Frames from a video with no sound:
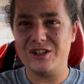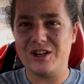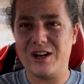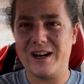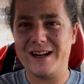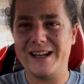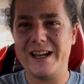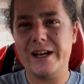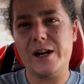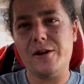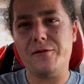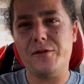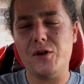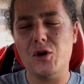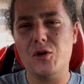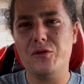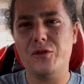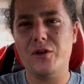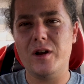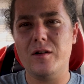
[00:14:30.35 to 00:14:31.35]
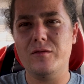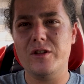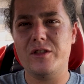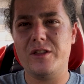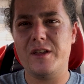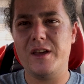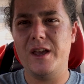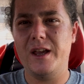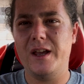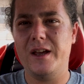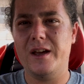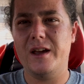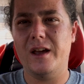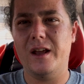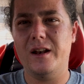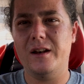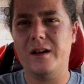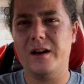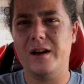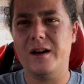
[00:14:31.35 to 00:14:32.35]
to kind of get a feel for everything
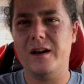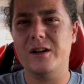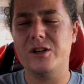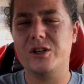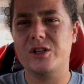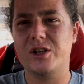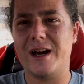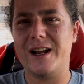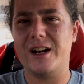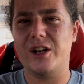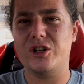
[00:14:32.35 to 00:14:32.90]
and kind